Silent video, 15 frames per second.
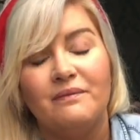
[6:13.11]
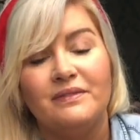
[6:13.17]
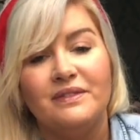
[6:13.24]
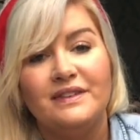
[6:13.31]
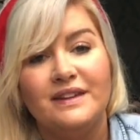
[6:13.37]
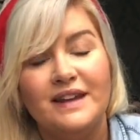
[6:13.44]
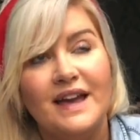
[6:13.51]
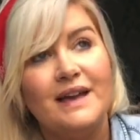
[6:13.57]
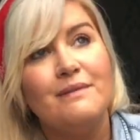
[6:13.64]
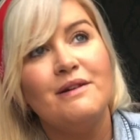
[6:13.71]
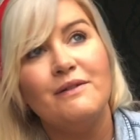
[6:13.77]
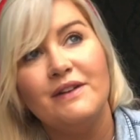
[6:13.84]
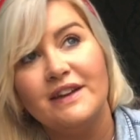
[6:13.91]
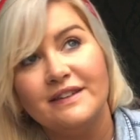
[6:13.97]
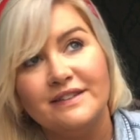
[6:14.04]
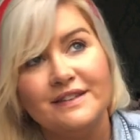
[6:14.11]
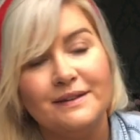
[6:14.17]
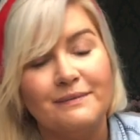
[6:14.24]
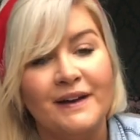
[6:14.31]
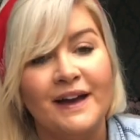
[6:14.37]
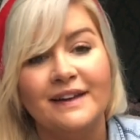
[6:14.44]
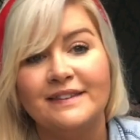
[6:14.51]
Today maybe isn't the
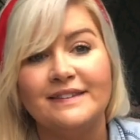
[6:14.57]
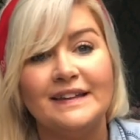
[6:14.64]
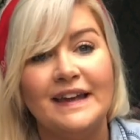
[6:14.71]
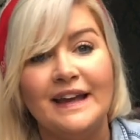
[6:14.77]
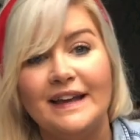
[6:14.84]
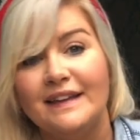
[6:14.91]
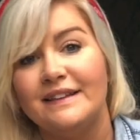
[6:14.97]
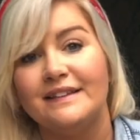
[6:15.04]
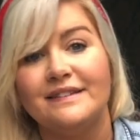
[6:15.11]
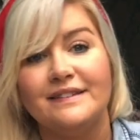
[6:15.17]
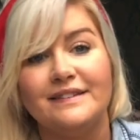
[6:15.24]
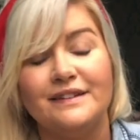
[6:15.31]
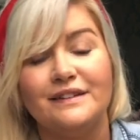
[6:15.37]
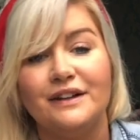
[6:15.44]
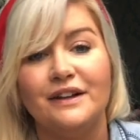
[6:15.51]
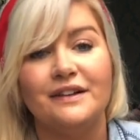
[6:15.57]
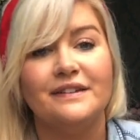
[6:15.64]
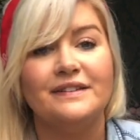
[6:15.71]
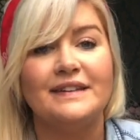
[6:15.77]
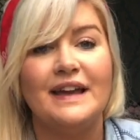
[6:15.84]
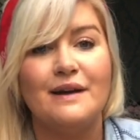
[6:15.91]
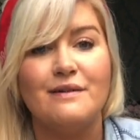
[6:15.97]
best day. This is the
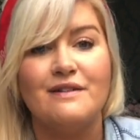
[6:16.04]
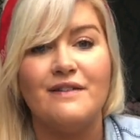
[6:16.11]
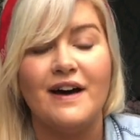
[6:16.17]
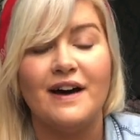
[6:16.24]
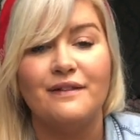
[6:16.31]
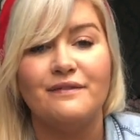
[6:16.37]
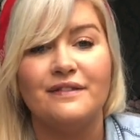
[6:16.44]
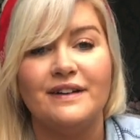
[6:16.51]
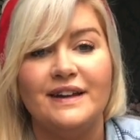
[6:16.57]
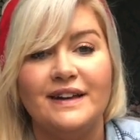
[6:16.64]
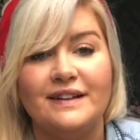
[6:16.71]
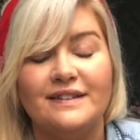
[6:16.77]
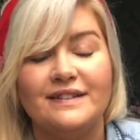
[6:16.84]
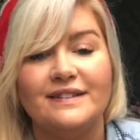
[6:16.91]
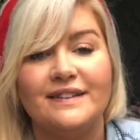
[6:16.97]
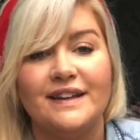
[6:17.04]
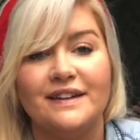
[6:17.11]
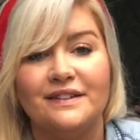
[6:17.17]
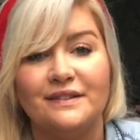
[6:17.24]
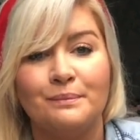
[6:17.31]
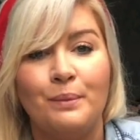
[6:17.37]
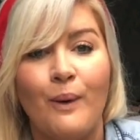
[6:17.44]
dullest day we've had for ages, and
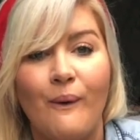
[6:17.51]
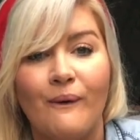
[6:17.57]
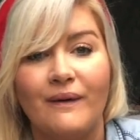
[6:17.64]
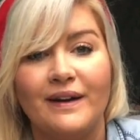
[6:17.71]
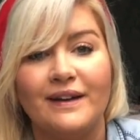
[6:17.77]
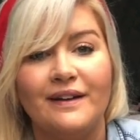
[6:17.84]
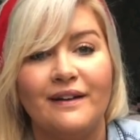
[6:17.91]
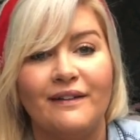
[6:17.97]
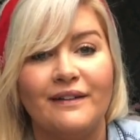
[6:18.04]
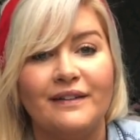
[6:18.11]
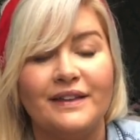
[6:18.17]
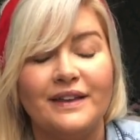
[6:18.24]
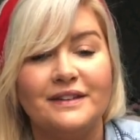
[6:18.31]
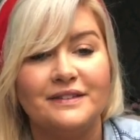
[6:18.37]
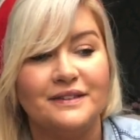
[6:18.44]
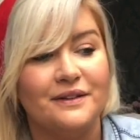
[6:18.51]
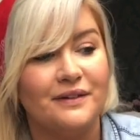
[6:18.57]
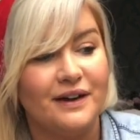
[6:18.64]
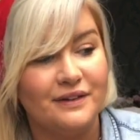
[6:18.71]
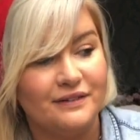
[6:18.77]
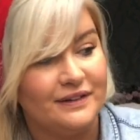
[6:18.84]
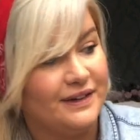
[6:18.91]
it's pouring currently, so
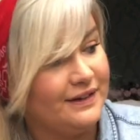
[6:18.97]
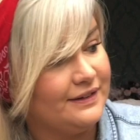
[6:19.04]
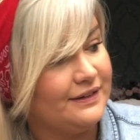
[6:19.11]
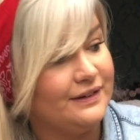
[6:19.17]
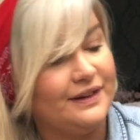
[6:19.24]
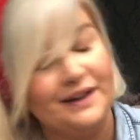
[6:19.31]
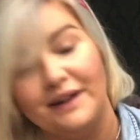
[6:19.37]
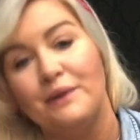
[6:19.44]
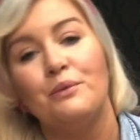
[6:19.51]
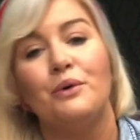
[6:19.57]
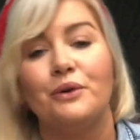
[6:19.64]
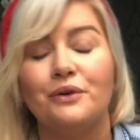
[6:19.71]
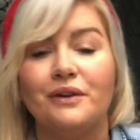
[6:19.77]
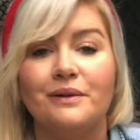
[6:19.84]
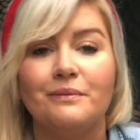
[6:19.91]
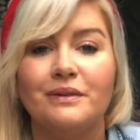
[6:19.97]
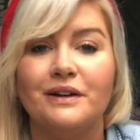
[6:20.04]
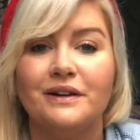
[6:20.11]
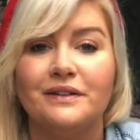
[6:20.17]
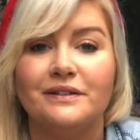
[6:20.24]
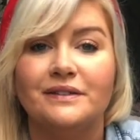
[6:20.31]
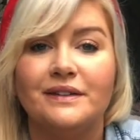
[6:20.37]
I don't need to do any watering
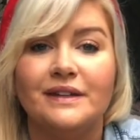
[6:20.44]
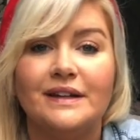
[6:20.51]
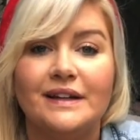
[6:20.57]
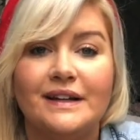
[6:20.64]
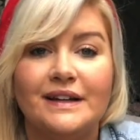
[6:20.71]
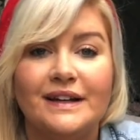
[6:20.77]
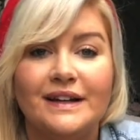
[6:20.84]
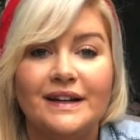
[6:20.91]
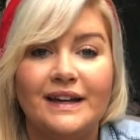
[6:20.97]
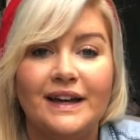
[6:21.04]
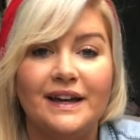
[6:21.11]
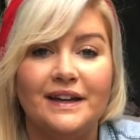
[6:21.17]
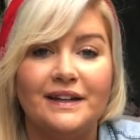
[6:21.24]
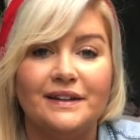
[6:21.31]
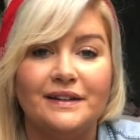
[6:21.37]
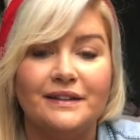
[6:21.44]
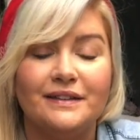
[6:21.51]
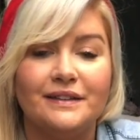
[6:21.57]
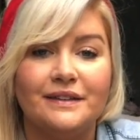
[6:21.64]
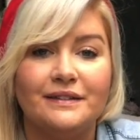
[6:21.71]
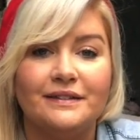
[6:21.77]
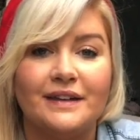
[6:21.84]
because, hey, the
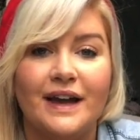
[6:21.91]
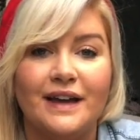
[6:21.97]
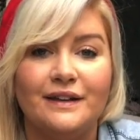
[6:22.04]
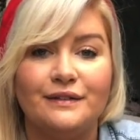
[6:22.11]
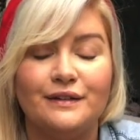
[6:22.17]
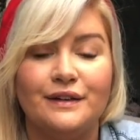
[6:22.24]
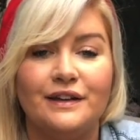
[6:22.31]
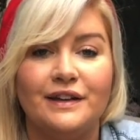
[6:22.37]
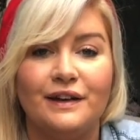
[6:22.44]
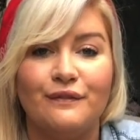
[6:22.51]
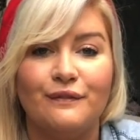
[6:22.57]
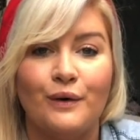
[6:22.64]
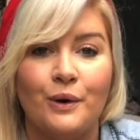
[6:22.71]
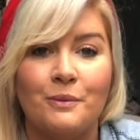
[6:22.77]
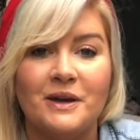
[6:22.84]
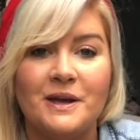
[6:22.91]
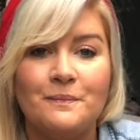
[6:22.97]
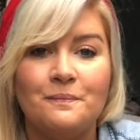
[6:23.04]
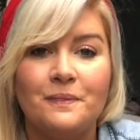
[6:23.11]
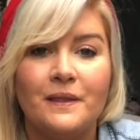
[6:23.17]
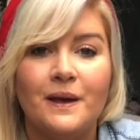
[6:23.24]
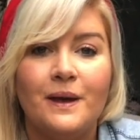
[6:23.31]
sky's doing it for me.
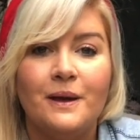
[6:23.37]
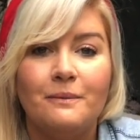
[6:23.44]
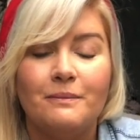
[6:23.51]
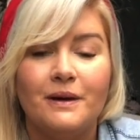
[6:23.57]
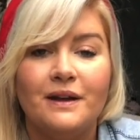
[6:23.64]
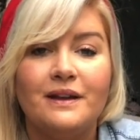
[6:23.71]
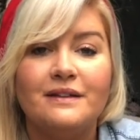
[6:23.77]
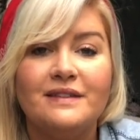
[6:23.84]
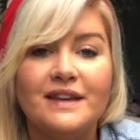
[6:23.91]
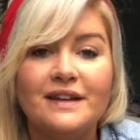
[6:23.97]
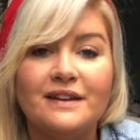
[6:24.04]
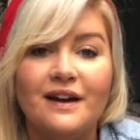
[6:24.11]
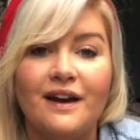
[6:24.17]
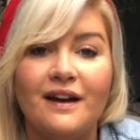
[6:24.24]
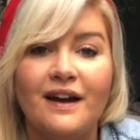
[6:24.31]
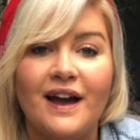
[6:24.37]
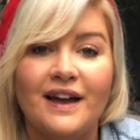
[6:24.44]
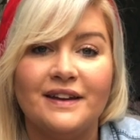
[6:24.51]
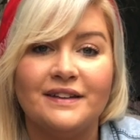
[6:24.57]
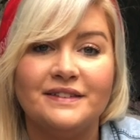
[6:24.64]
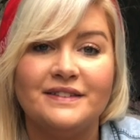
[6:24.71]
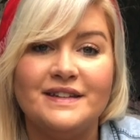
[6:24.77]
But take care, and
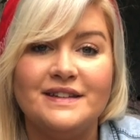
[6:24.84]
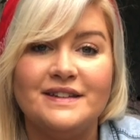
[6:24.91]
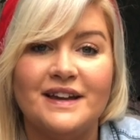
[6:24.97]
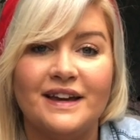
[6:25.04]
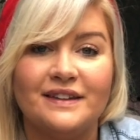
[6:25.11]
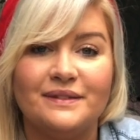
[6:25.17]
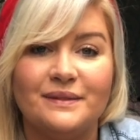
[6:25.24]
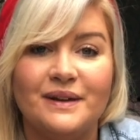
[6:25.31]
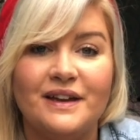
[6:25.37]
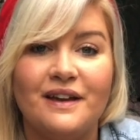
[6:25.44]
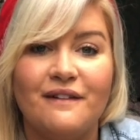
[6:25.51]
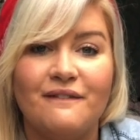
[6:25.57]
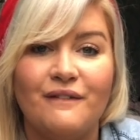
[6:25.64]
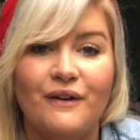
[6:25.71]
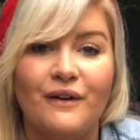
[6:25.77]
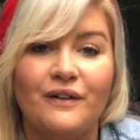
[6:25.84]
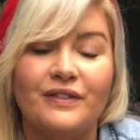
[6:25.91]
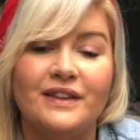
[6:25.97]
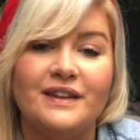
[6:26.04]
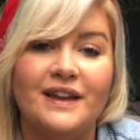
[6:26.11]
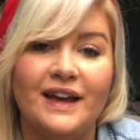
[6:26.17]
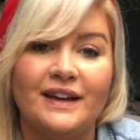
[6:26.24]
I'll see you next week for
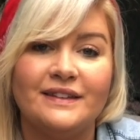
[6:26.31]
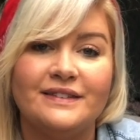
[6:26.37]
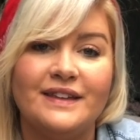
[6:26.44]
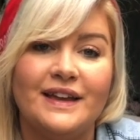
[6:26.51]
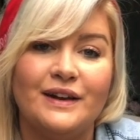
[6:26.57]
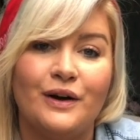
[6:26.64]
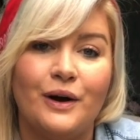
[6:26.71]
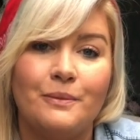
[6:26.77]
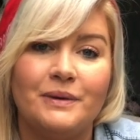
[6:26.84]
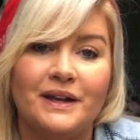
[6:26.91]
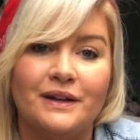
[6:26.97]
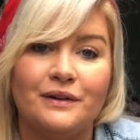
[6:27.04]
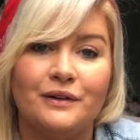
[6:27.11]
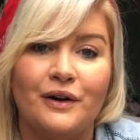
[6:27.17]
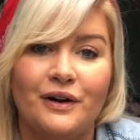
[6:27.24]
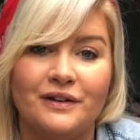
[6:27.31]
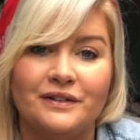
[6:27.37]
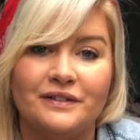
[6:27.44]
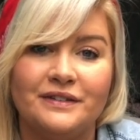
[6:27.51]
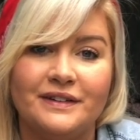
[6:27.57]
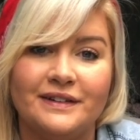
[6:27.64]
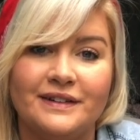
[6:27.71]
the next in our Beginner Gardener
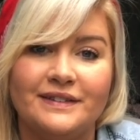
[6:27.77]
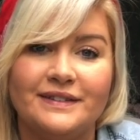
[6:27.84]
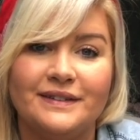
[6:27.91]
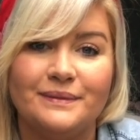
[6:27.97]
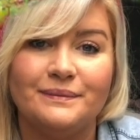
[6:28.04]
series.